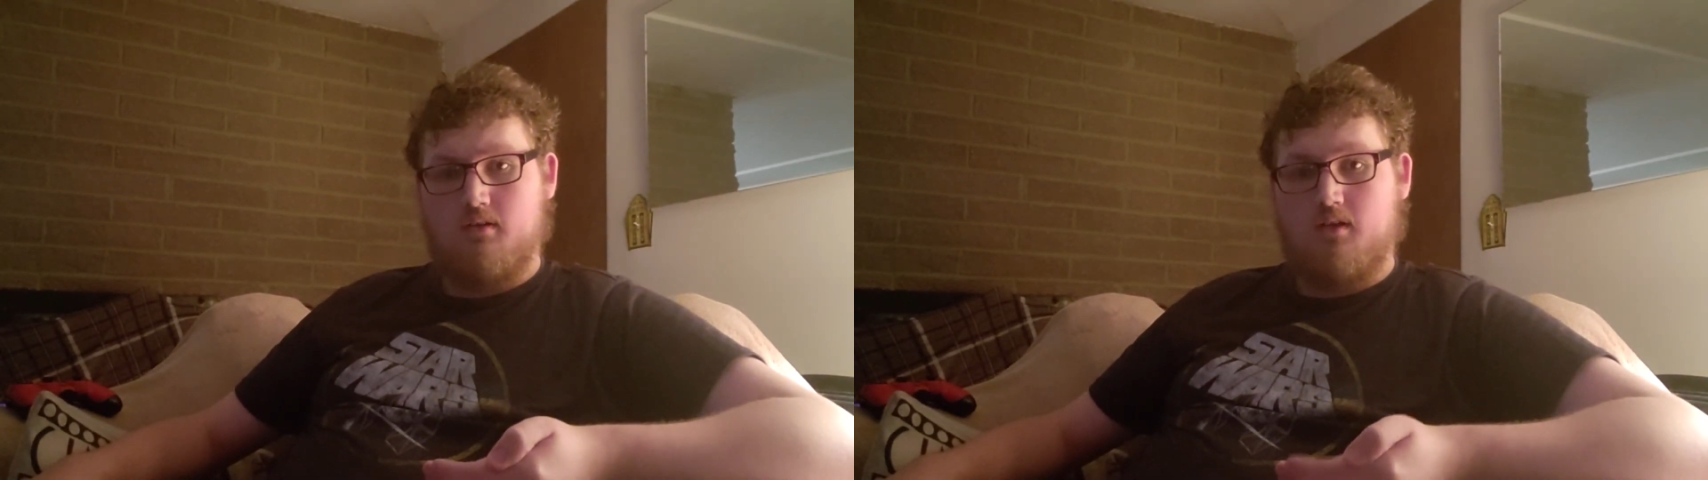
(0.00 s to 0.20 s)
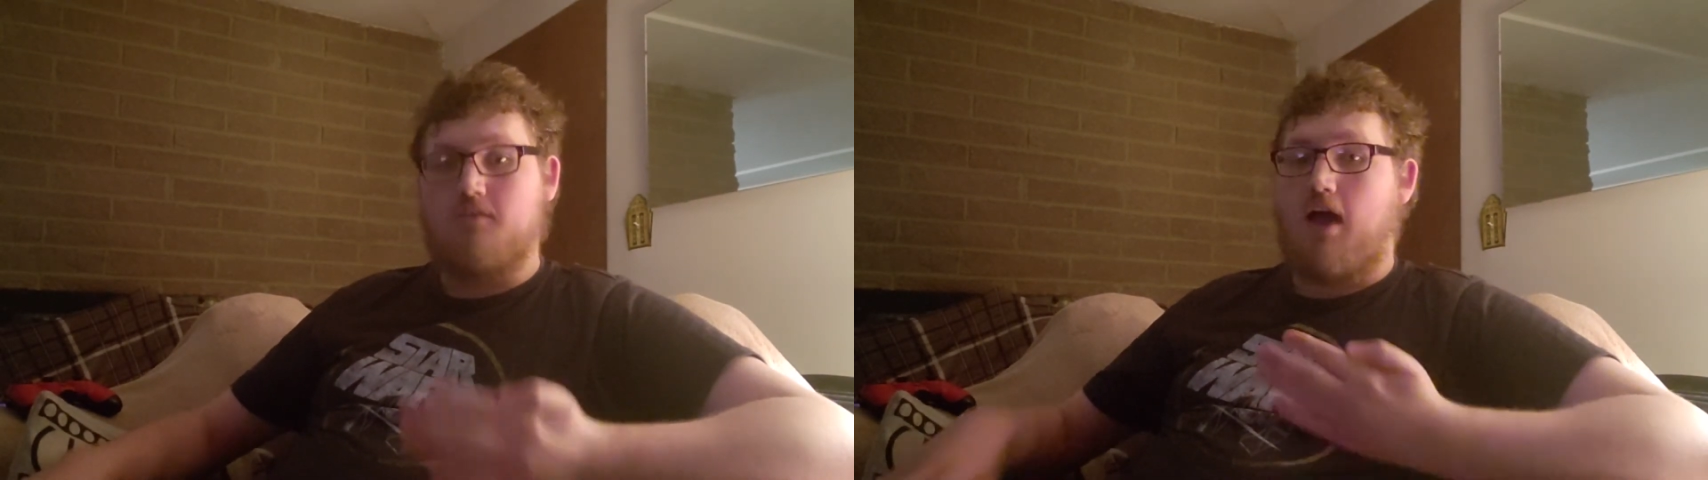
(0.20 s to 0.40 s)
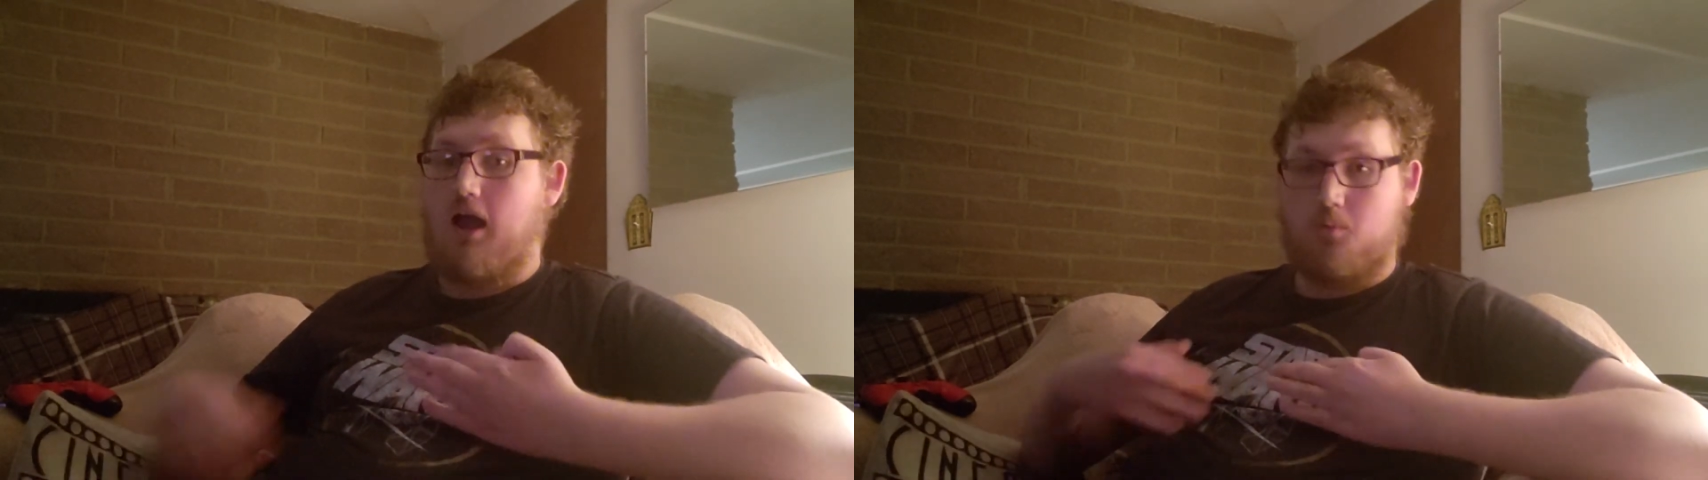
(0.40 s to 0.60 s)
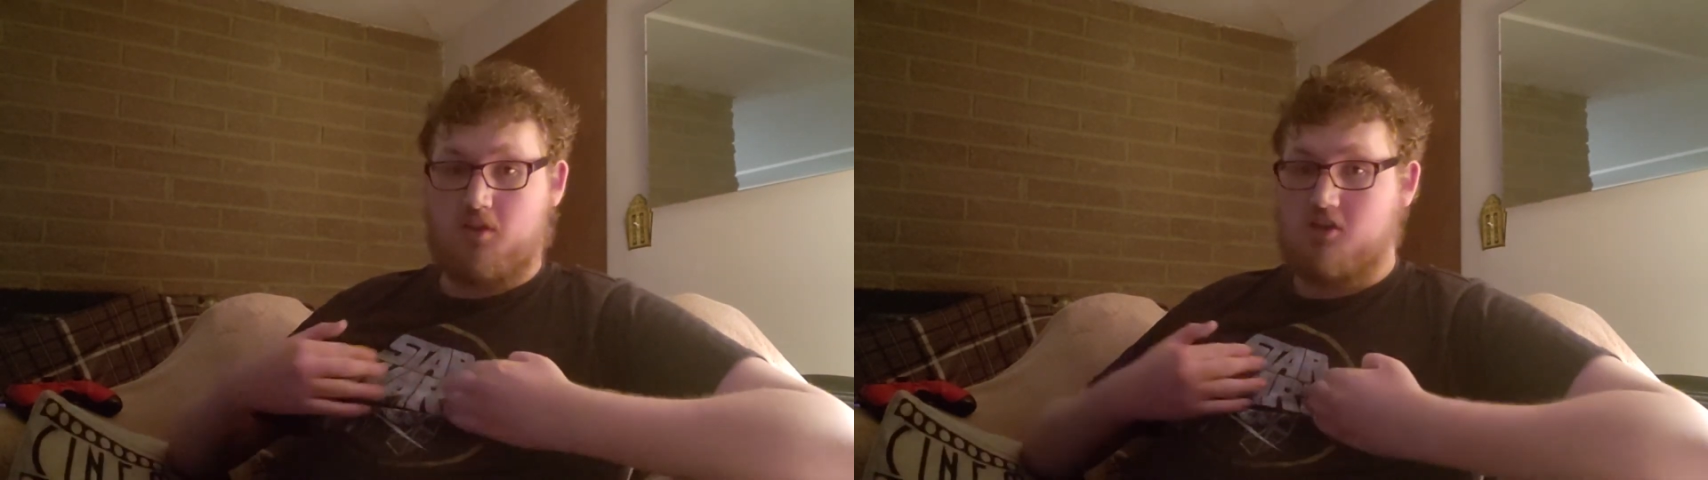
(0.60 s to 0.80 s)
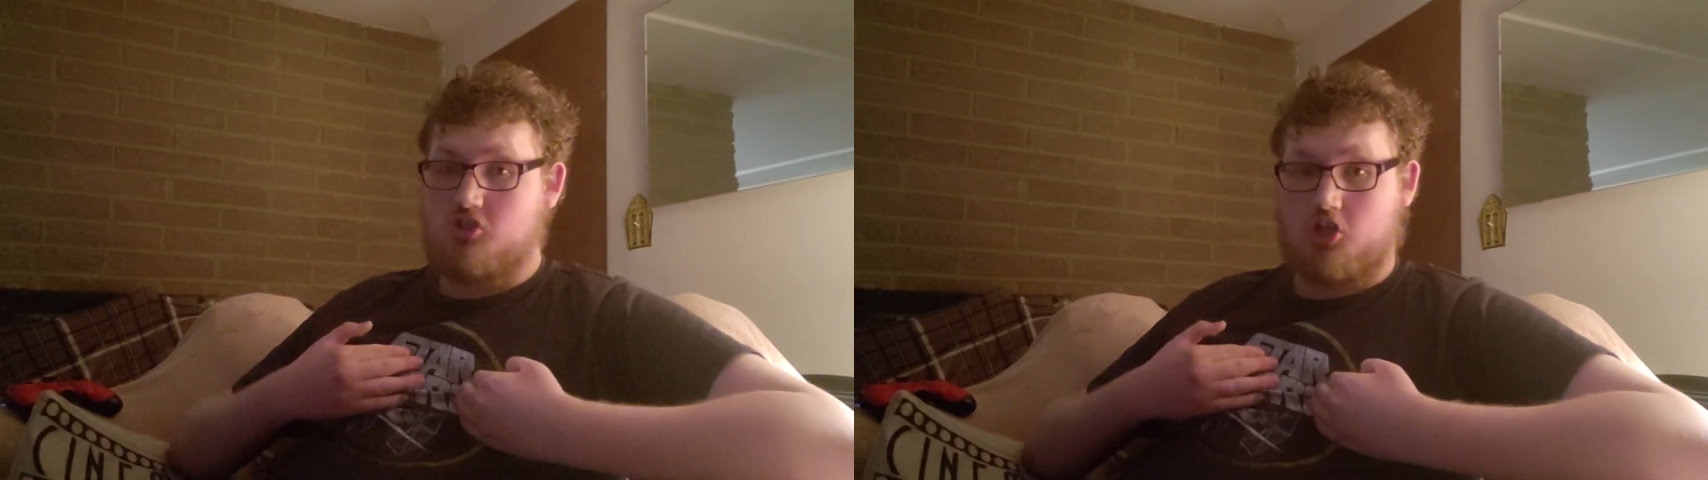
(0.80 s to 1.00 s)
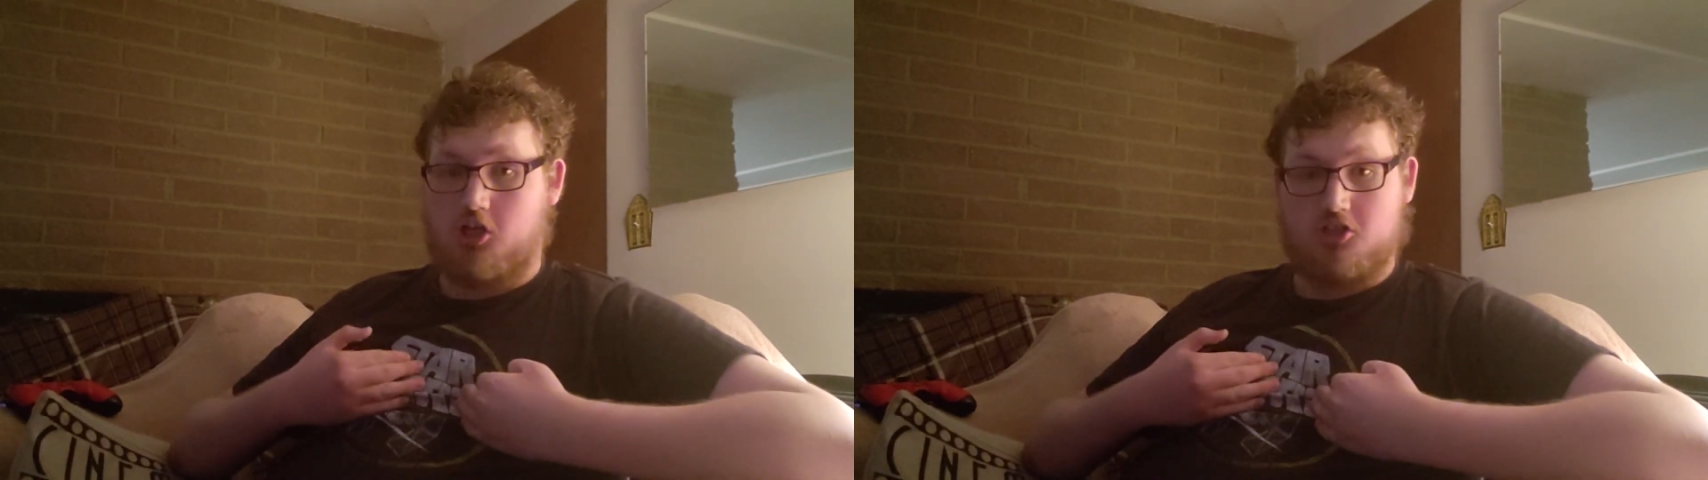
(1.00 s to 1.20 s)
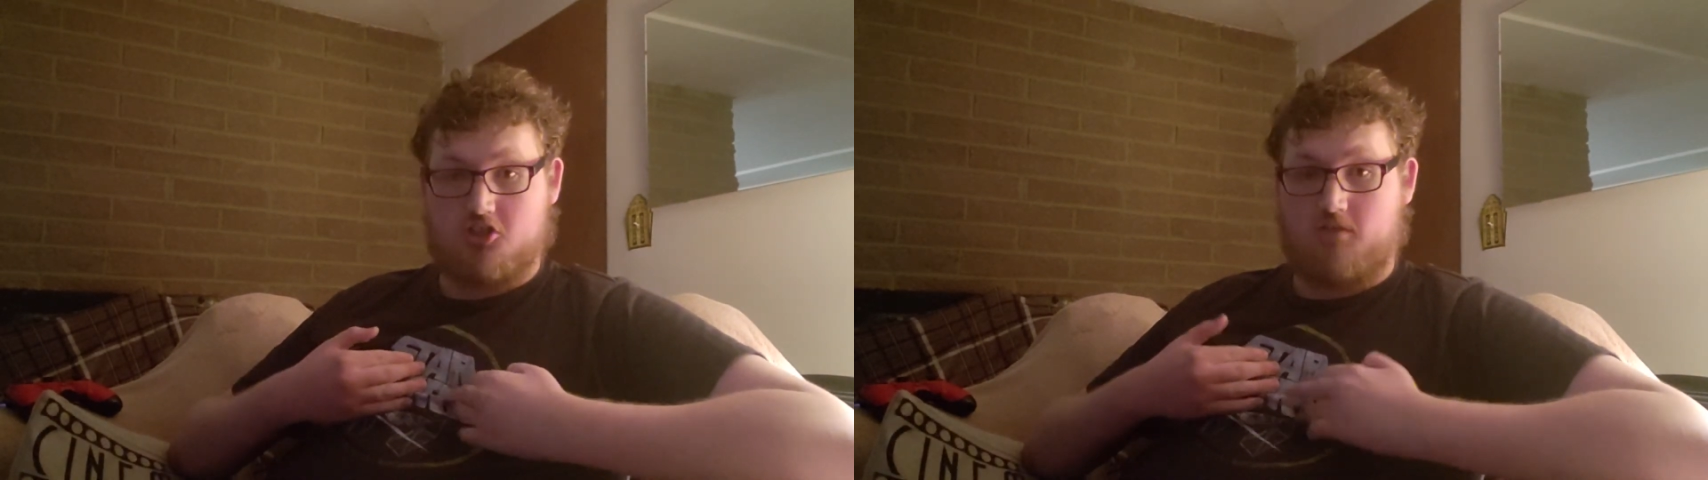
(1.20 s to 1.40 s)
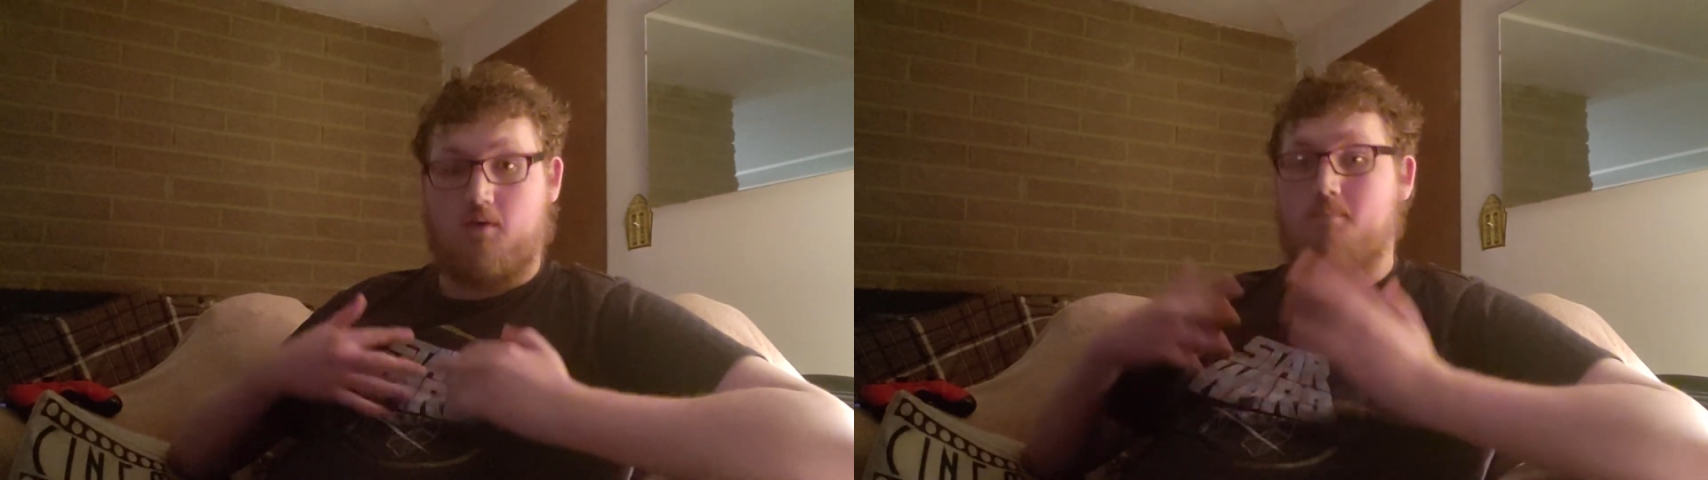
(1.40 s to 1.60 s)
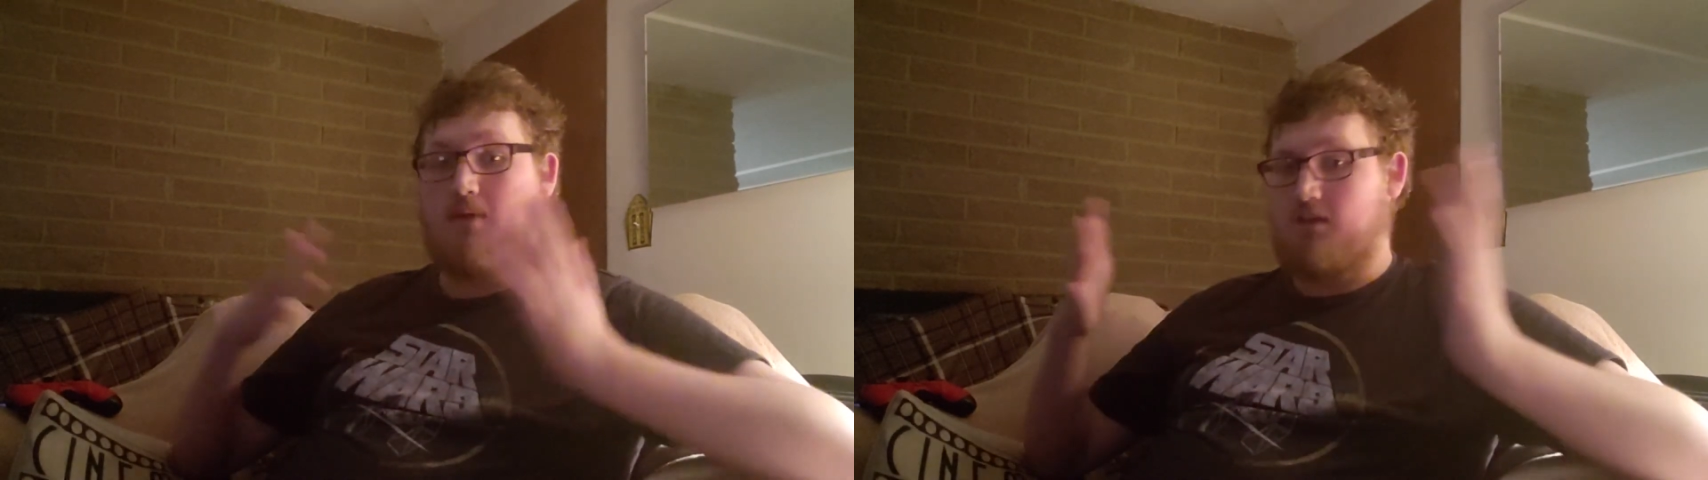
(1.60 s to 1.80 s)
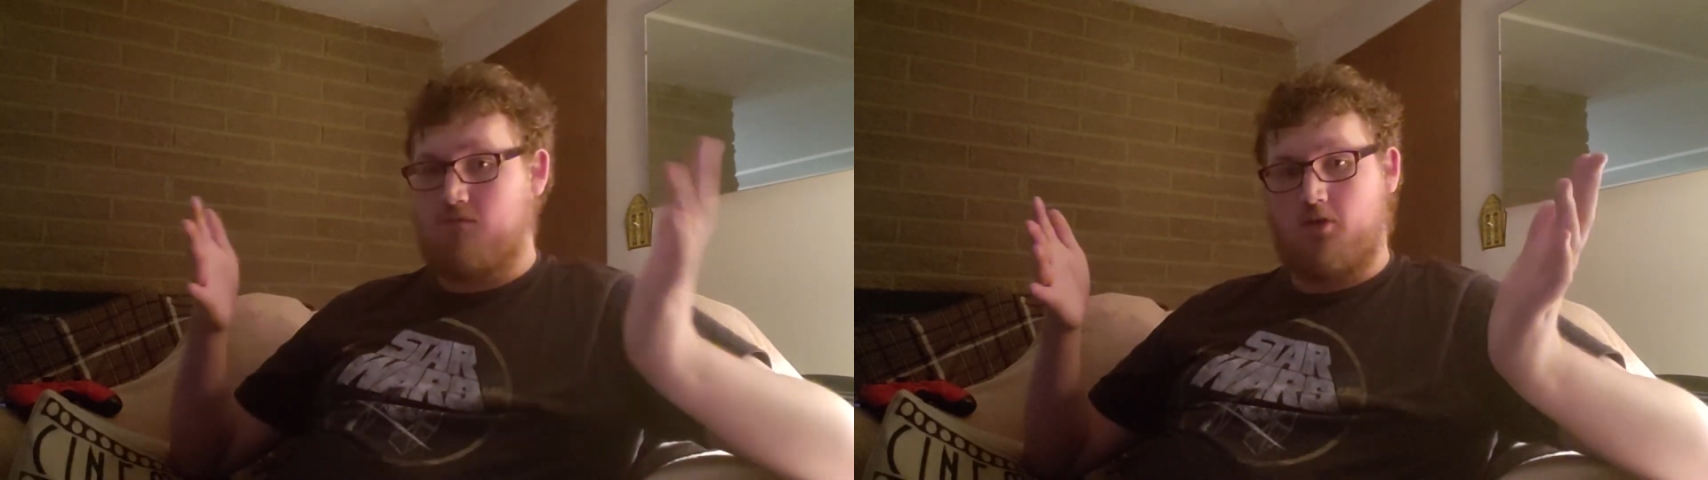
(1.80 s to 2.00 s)
if I was in charge of a
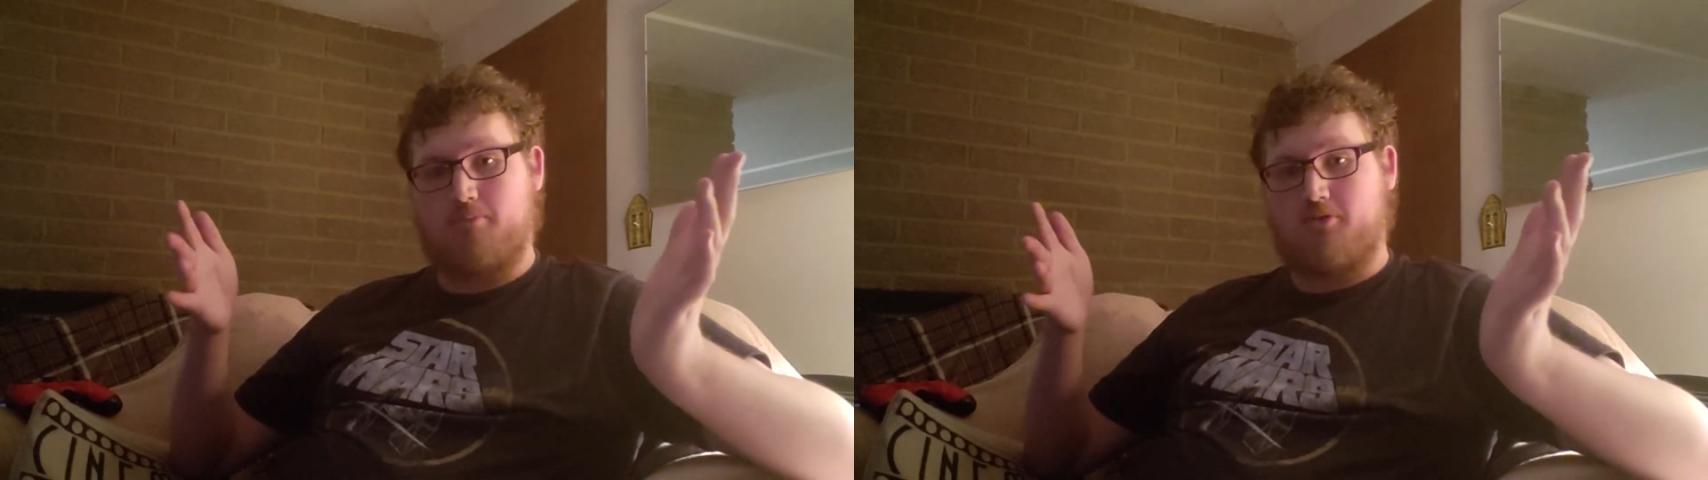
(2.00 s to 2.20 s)
big film